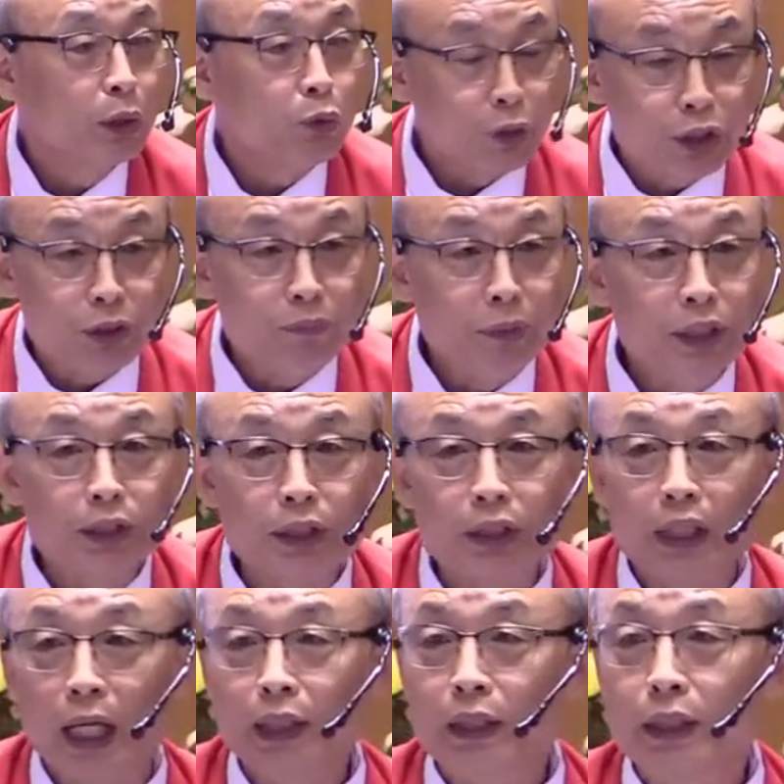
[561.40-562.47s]
which means
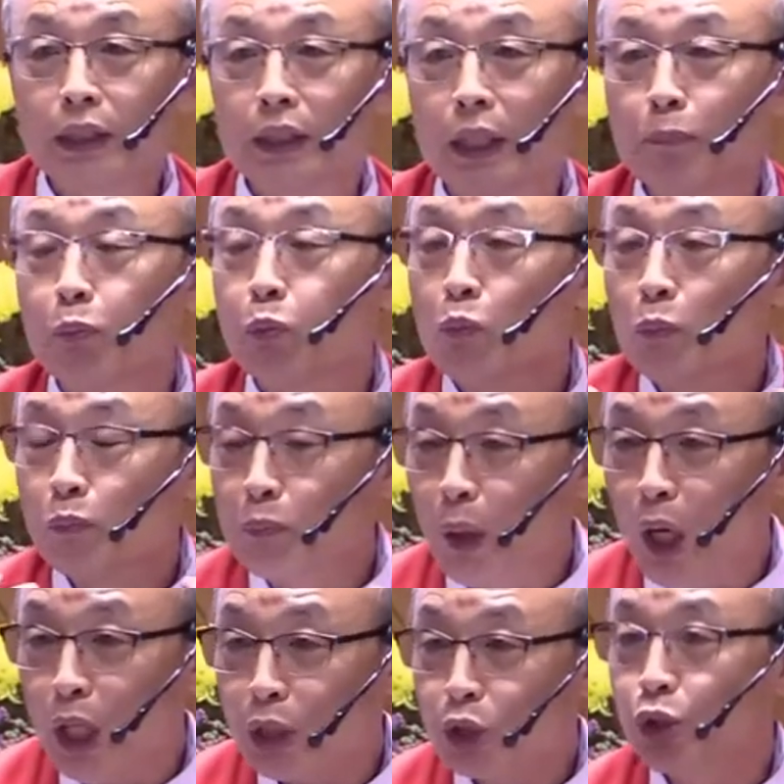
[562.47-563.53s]
that the
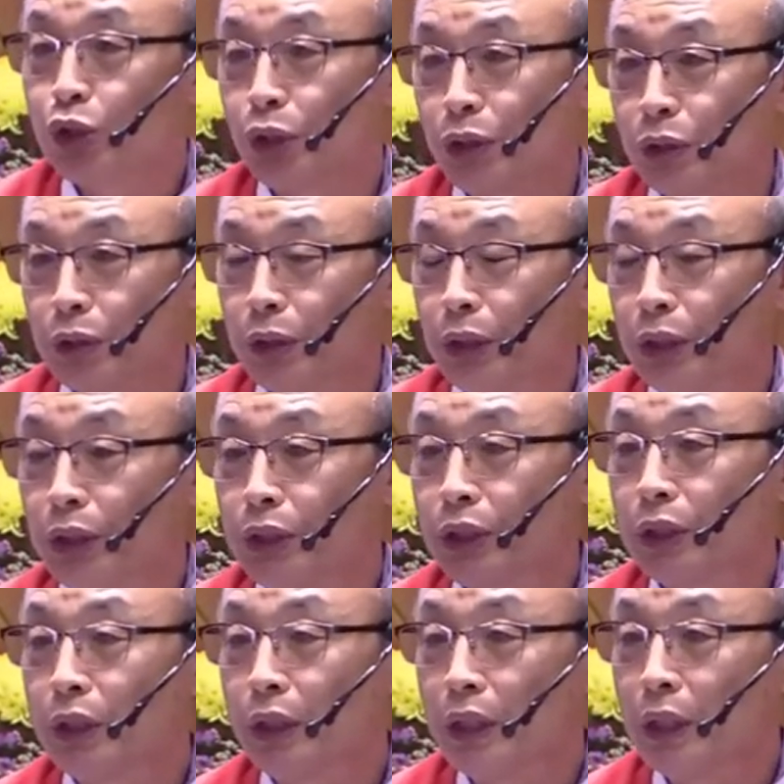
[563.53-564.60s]
posture is
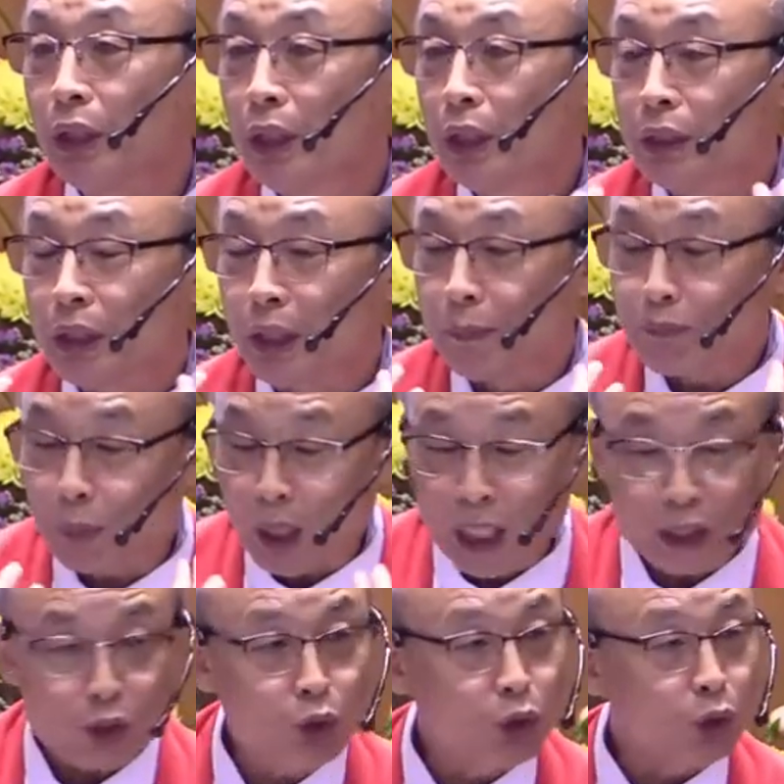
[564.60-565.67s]
the
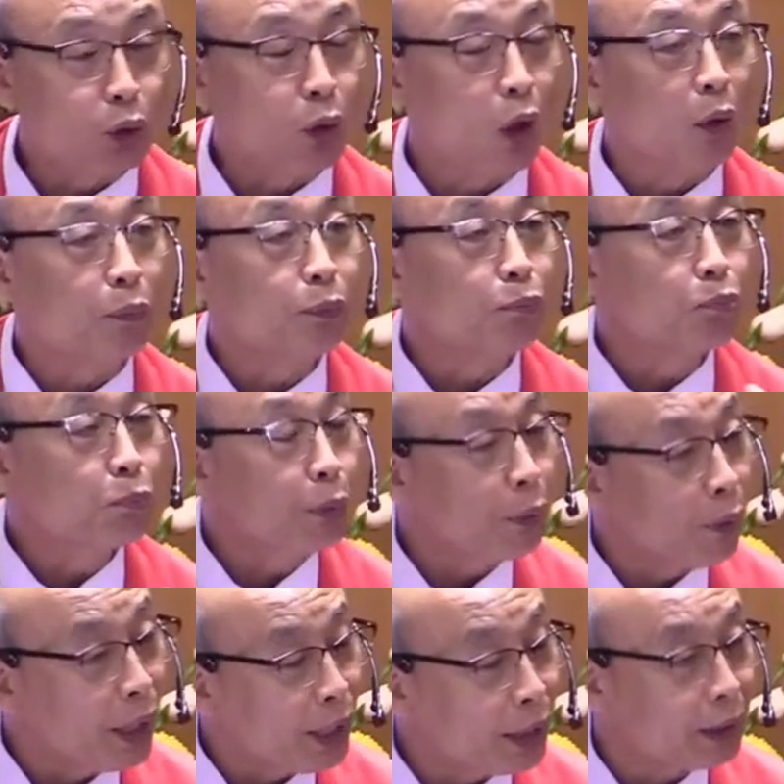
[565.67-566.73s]
posture of
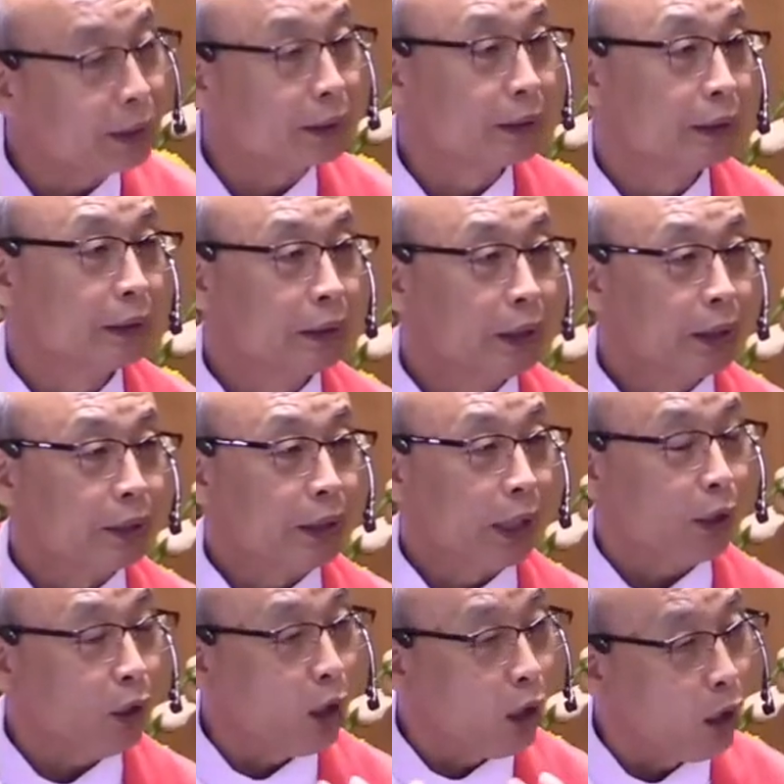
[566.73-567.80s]
prayer.
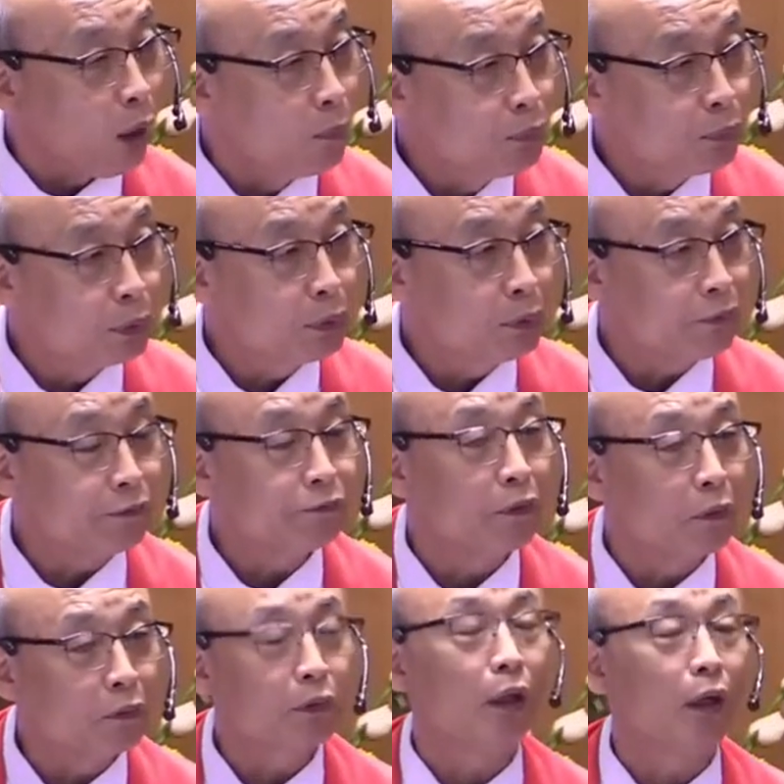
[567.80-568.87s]
They're humble
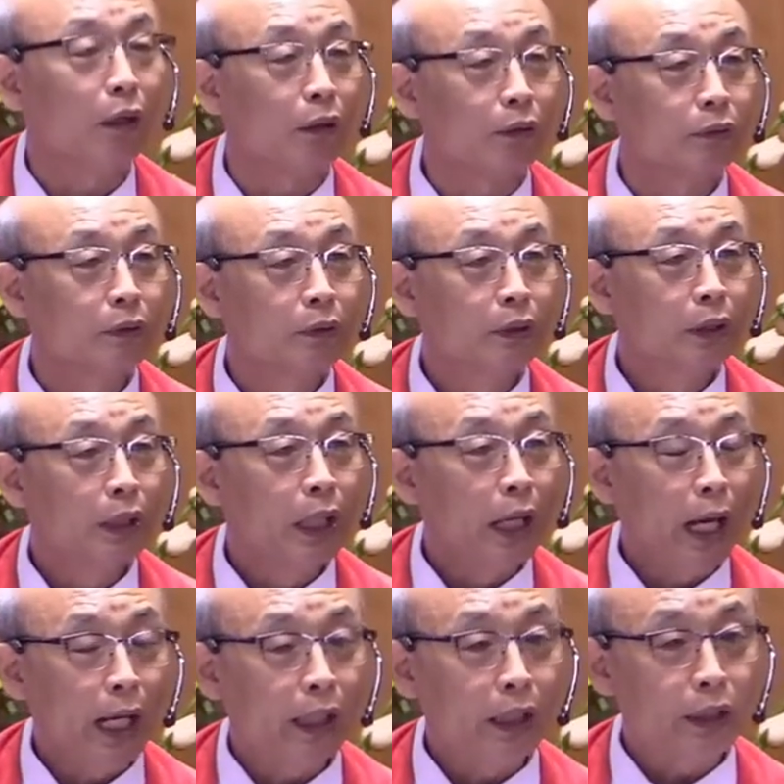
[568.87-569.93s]
before God.
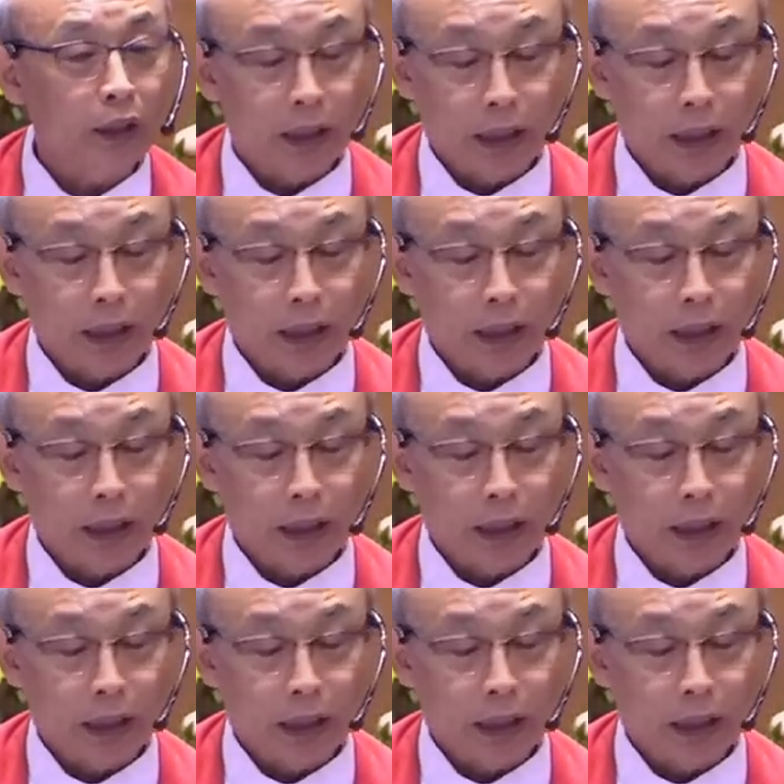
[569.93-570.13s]
And